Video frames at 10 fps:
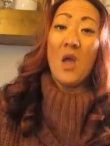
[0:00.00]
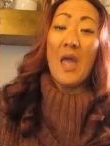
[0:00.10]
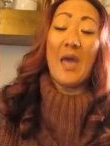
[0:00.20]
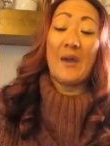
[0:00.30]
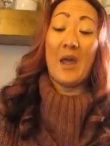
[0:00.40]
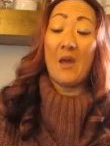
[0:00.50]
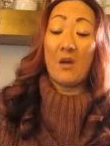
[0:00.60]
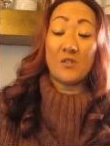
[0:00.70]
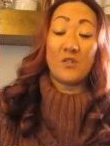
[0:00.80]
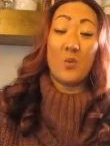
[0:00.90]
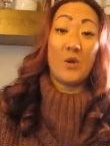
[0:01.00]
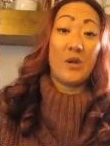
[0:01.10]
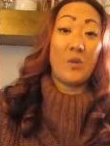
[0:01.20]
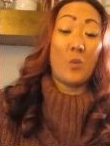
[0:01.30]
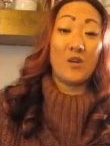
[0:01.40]
And I also
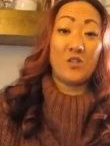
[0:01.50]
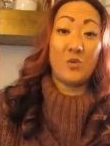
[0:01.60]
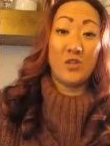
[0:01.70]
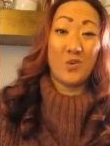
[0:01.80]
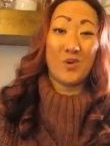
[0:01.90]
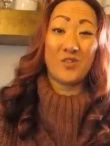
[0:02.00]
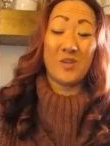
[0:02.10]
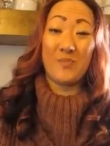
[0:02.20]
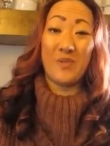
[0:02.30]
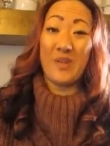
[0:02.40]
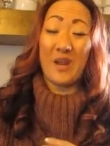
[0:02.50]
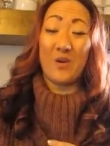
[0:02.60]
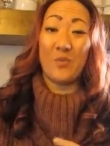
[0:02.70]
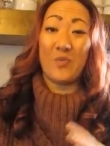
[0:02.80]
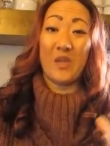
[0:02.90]
wouldn't want to endorse something that I
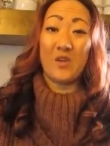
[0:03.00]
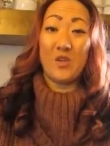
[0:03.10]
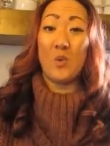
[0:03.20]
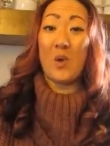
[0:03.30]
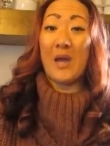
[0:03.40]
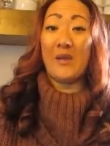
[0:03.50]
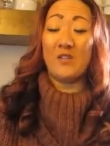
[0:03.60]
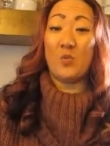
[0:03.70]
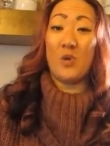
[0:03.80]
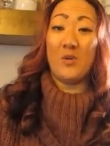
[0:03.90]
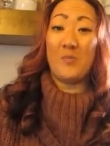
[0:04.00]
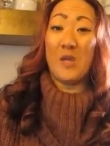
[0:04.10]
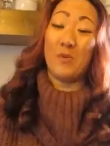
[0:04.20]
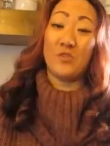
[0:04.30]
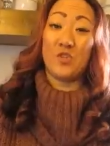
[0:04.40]
don't think you guys would be
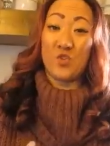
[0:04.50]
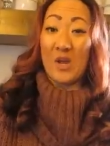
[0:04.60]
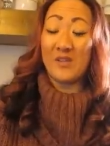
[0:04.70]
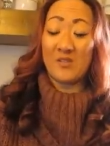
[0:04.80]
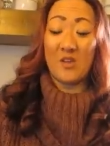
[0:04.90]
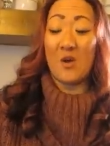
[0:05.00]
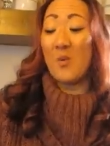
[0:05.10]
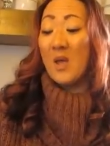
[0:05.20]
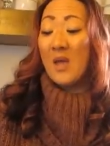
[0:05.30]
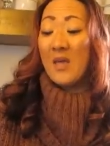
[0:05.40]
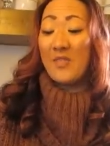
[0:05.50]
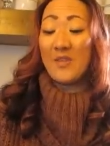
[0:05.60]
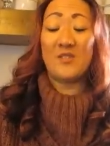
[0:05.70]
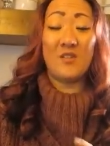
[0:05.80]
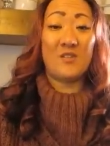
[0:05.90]
able to trust. So
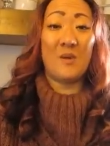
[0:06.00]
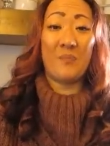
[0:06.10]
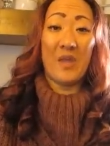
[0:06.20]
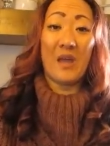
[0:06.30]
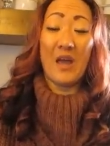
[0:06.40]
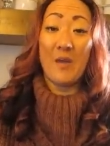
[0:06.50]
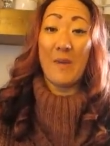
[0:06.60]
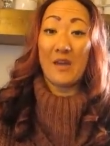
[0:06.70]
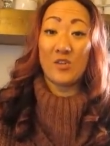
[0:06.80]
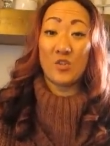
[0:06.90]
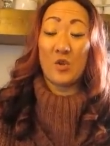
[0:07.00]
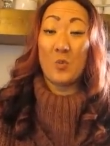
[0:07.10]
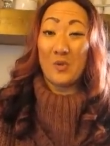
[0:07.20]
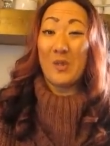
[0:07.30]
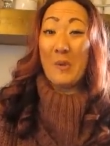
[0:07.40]
this is something I'm actually
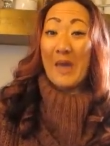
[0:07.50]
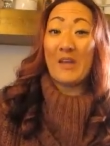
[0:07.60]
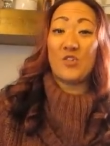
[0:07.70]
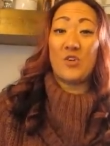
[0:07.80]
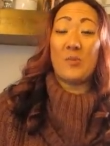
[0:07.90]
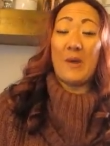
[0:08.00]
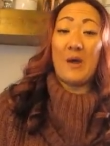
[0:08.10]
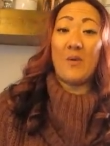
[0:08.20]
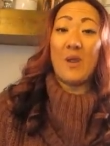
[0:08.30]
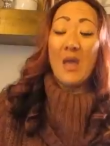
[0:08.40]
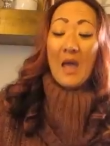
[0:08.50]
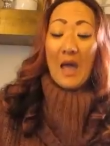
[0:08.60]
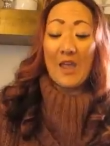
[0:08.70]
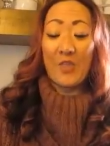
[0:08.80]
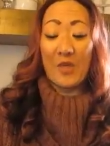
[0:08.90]
really passionate about.
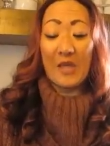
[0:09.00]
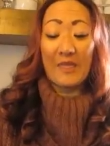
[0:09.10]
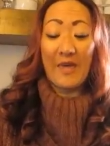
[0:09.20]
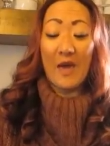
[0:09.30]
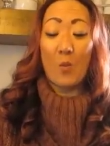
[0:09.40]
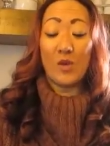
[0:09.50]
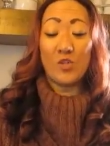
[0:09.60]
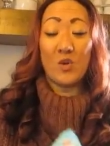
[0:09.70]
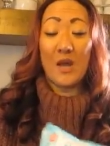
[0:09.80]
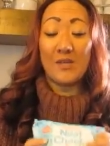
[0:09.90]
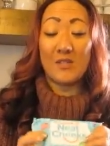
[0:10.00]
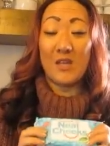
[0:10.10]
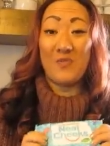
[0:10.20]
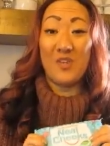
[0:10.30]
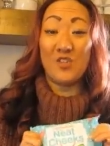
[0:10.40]
I think that once you guys
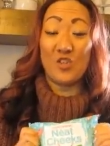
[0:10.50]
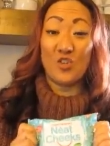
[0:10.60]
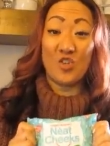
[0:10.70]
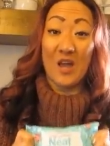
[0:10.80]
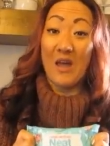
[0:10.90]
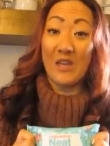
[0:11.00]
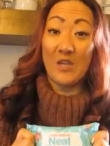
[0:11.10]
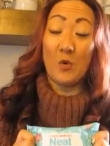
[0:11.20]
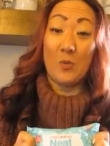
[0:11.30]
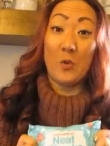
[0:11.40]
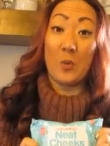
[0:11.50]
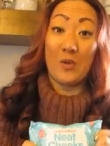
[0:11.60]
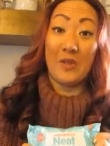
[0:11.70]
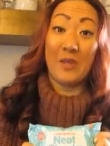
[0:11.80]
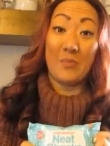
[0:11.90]
give these a shot, you'll be
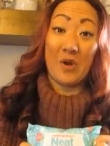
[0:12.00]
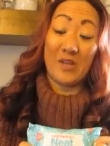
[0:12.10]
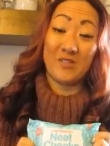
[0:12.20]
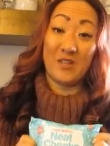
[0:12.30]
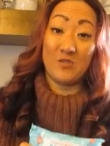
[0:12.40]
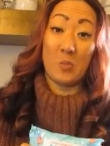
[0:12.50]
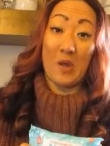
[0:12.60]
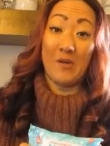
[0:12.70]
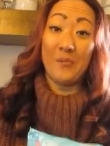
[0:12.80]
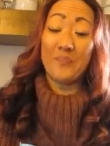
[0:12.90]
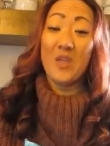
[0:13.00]
really impressed as well.